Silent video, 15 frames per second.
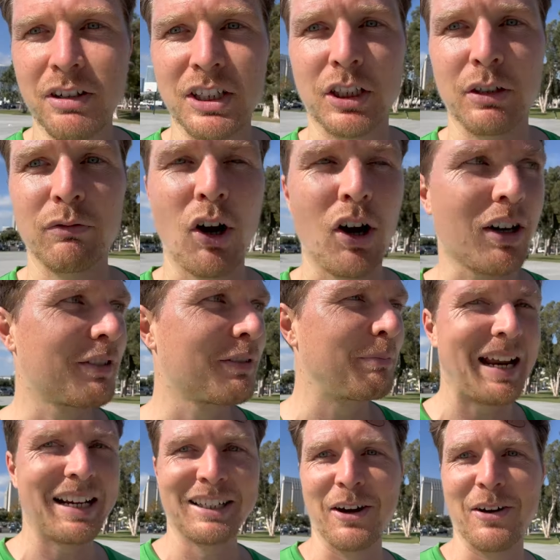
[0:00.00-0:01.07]
Christian rock
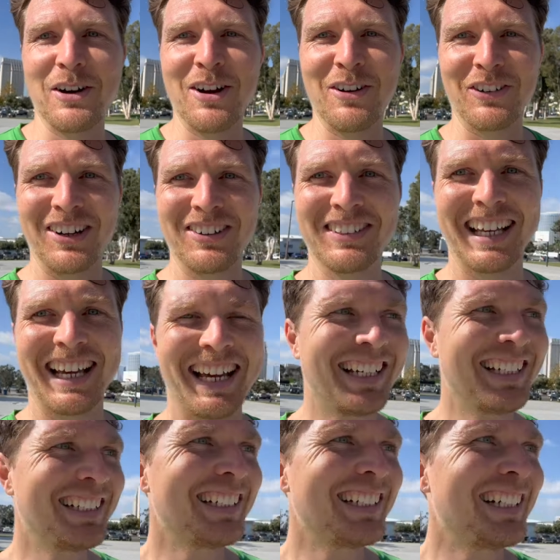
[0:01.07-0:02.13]
band going on over
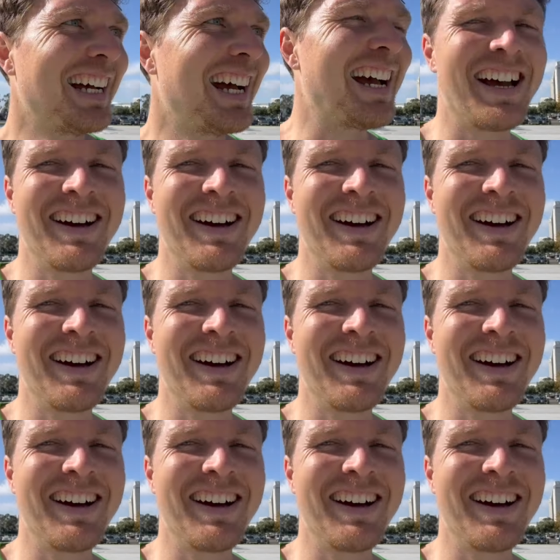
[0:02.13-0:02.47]
there.